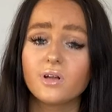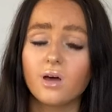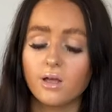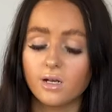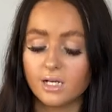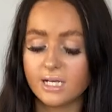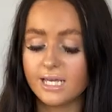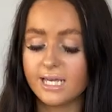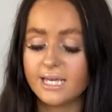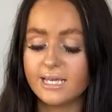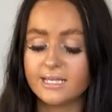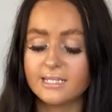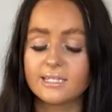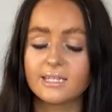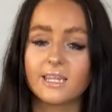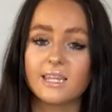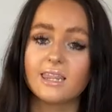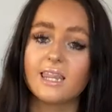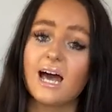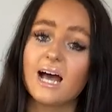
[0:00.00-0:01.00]
not
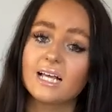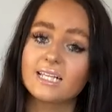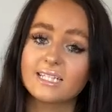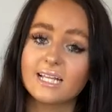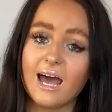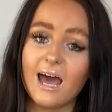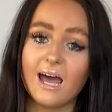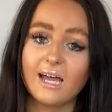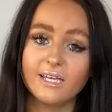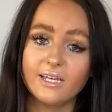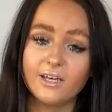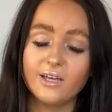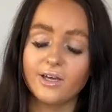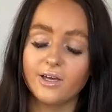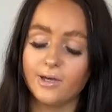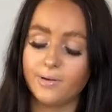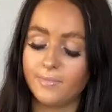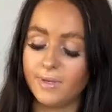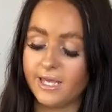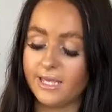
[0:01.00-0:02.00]
least, the last
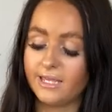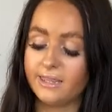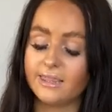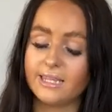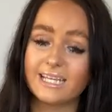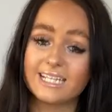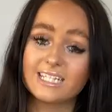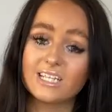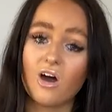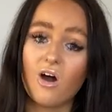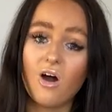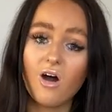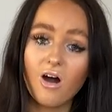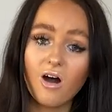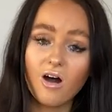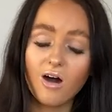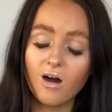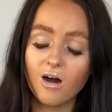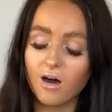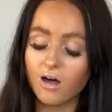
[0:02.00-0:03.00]
item in this
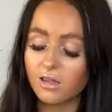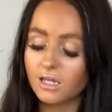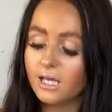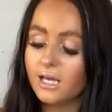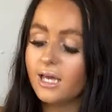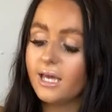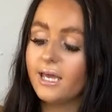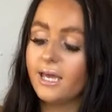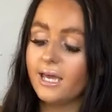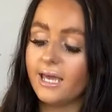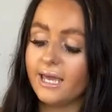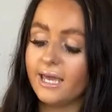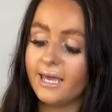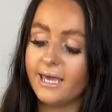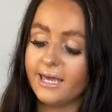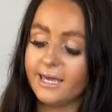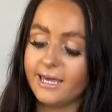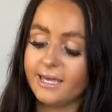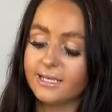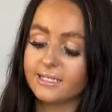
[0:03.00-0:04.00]
haul
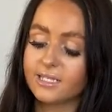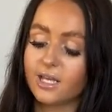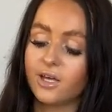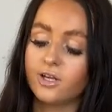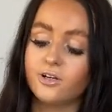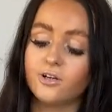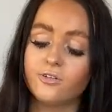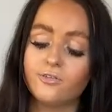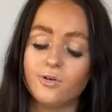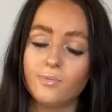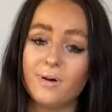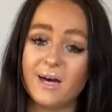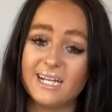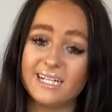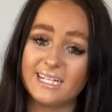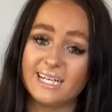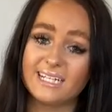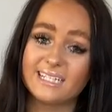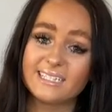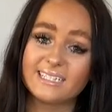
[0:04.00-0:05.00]
is another
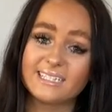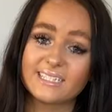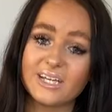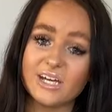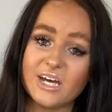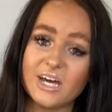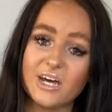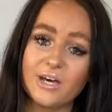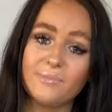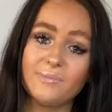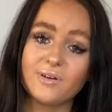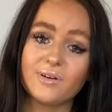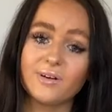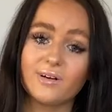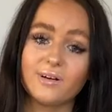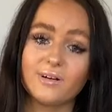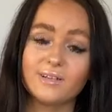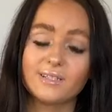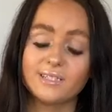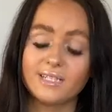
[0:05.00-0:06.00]
bandana skirt,
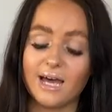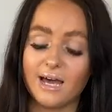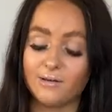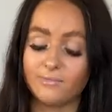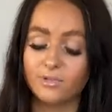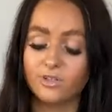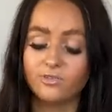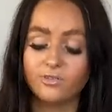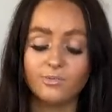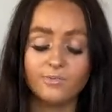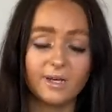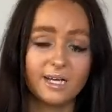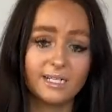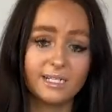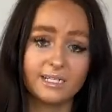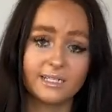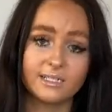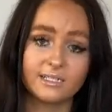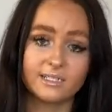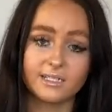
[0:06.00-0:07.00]
because I'm loving
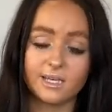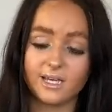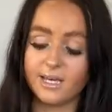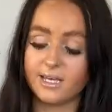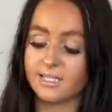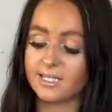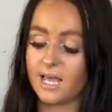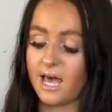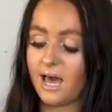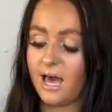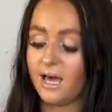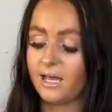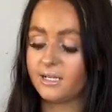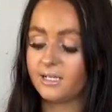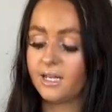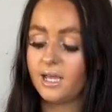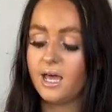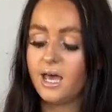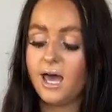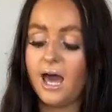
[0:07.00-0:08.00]
bandana skirts
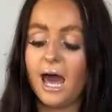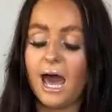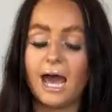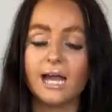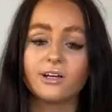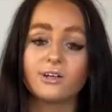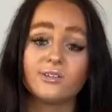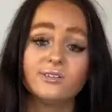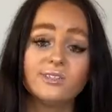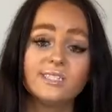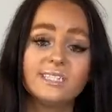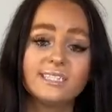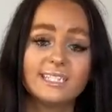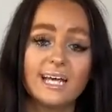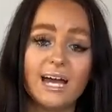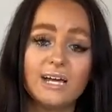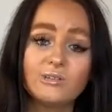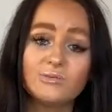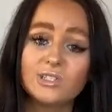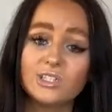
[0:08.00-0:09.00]
and I couldn't
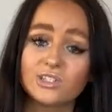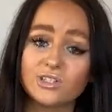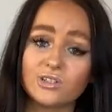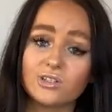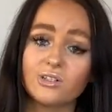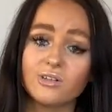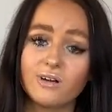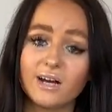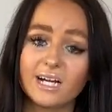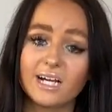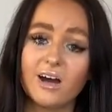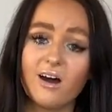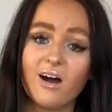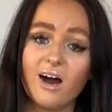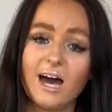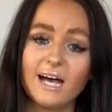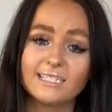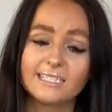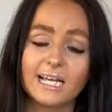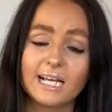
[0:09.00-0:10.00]
decide which colour I
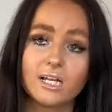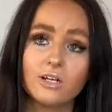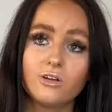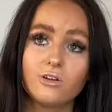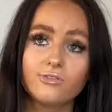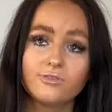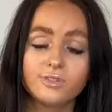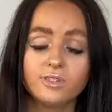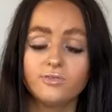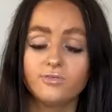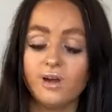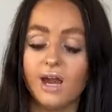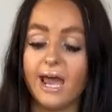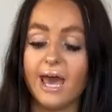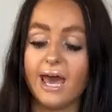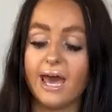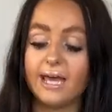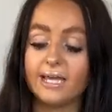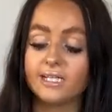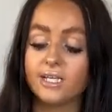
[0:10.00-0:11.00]
got, as I love the
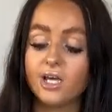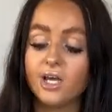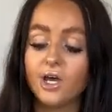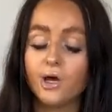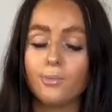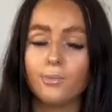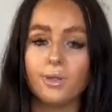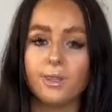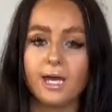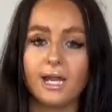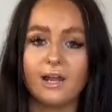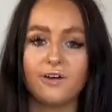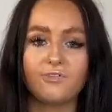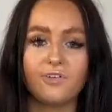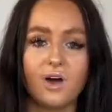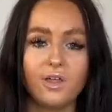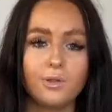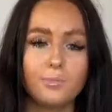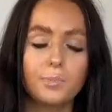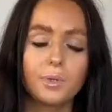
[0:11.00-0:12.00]
red, but then I
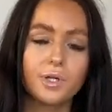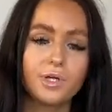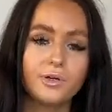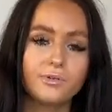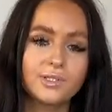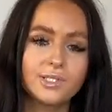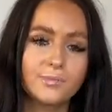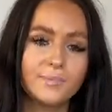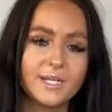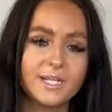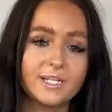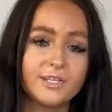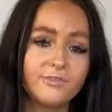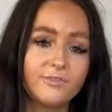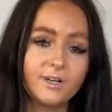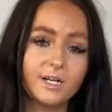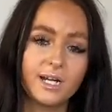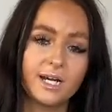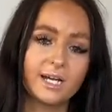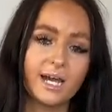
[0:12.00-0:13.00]
thought the blue was a bit
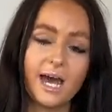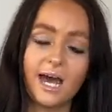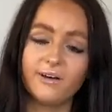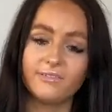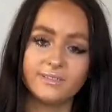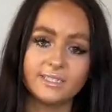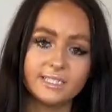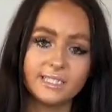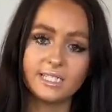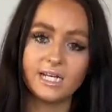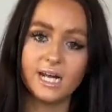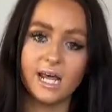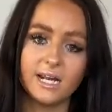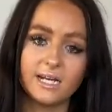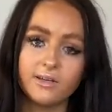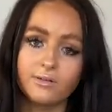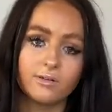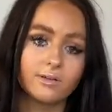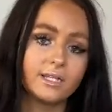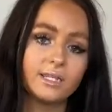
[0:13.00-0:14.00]
different, like I haven't seen
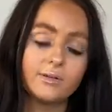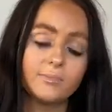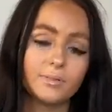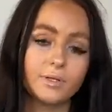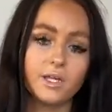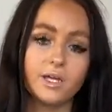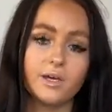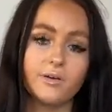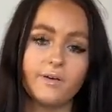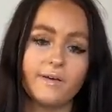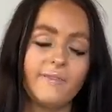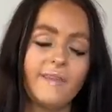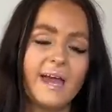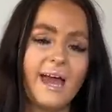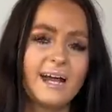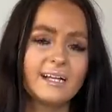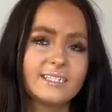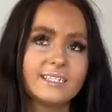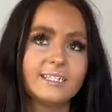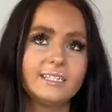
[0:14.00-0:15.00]
anyone in the blue, and they
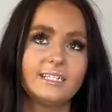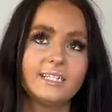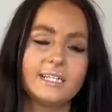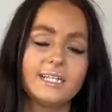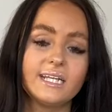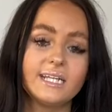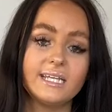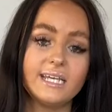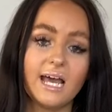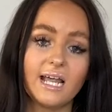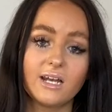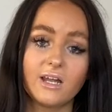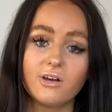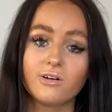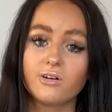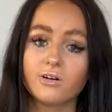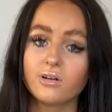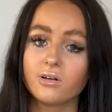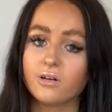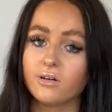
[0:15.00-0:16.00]
actually did a yellow
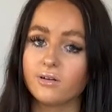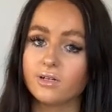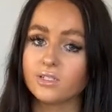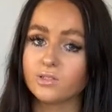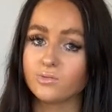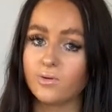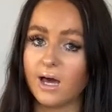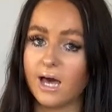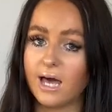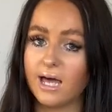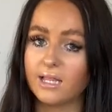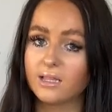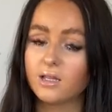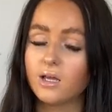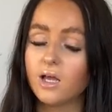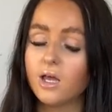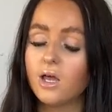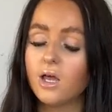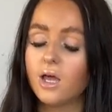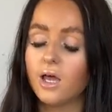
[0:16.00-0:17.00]
colour as
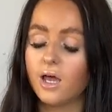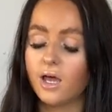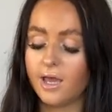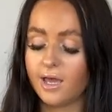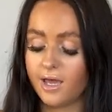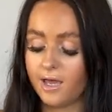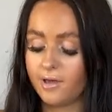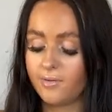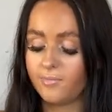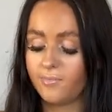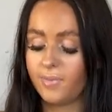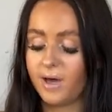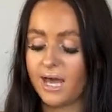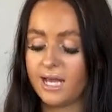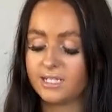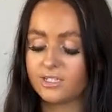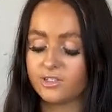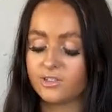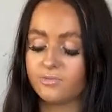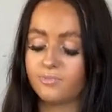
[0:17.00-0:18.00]
well, but
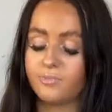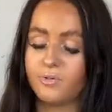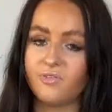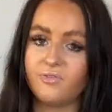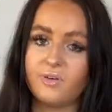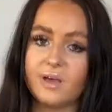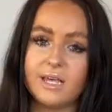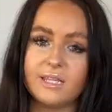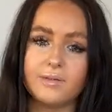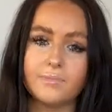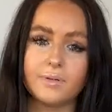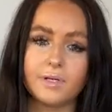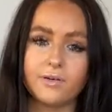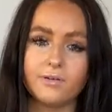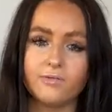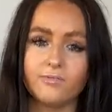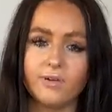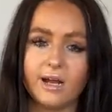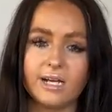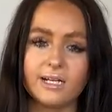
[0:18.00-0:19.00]
I just preferred the
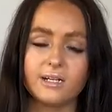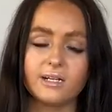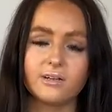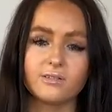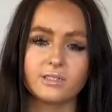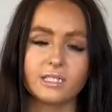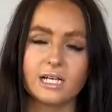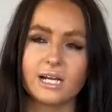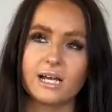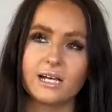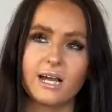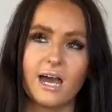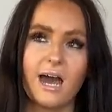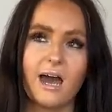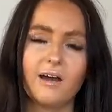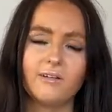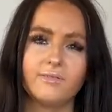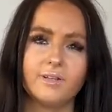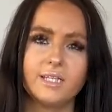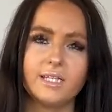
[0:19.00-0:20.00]
blue and red, and I was like,
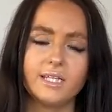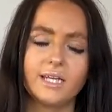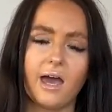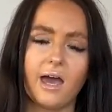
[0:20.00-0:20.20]
I can't really